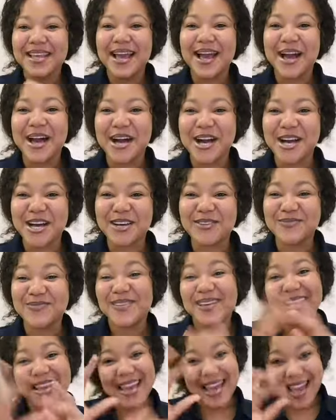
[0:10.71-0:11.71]

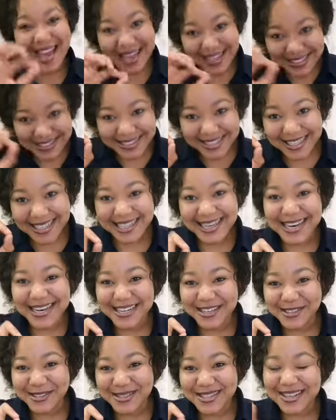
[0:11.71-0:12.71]
at
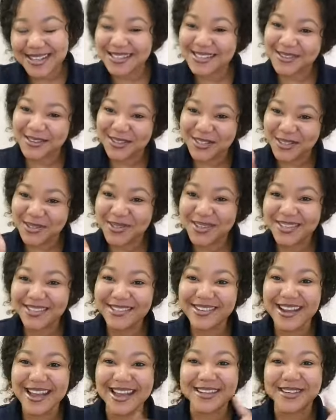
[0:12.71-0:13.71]
Khalalelo6 on Twitter
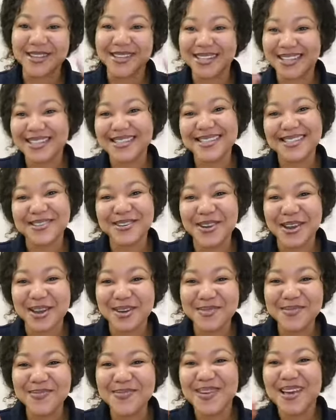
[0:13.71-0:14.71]
and on
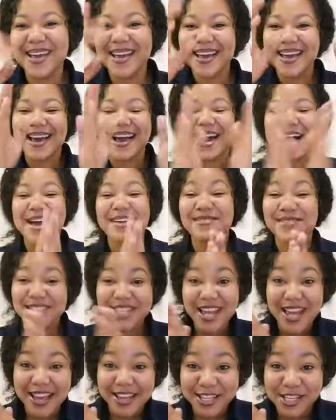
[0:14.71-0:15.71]
Instagram. I've
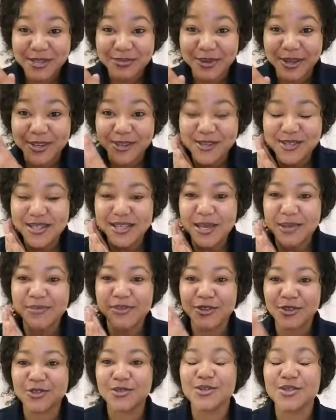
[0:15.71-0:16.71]
changed my username for
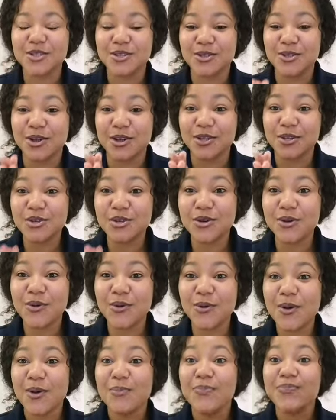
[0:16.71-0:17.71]
those who do not
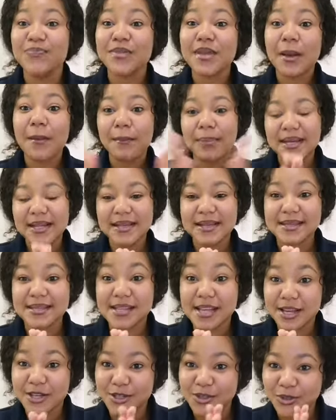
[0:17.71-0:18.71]
know.
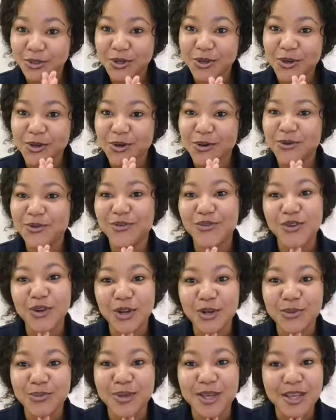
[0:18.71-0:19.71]
Please do go
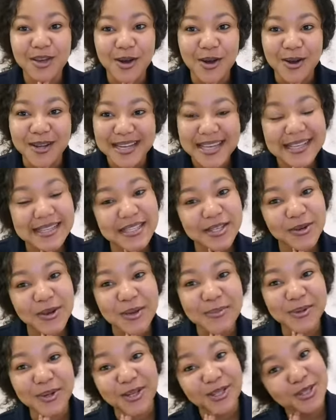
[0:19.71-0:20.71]
follow me on Instagram
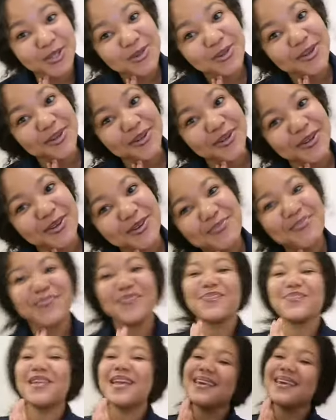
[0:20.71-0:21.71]
and on Twitter.
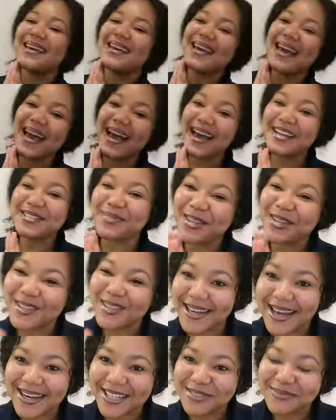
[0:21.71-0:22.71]
And while you're
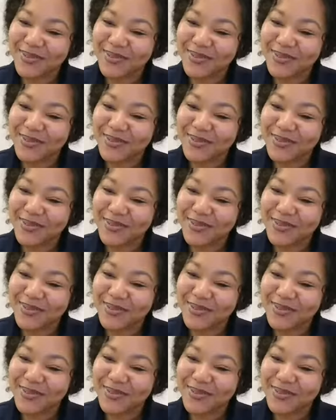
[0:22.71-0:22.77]
at it,